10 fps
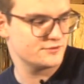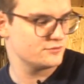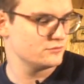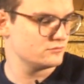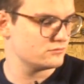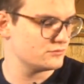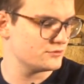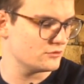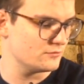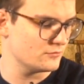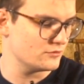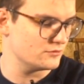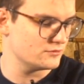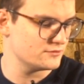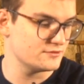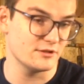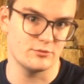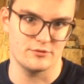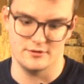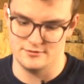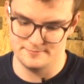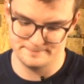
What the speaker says: too, so I'm gonna stick with that.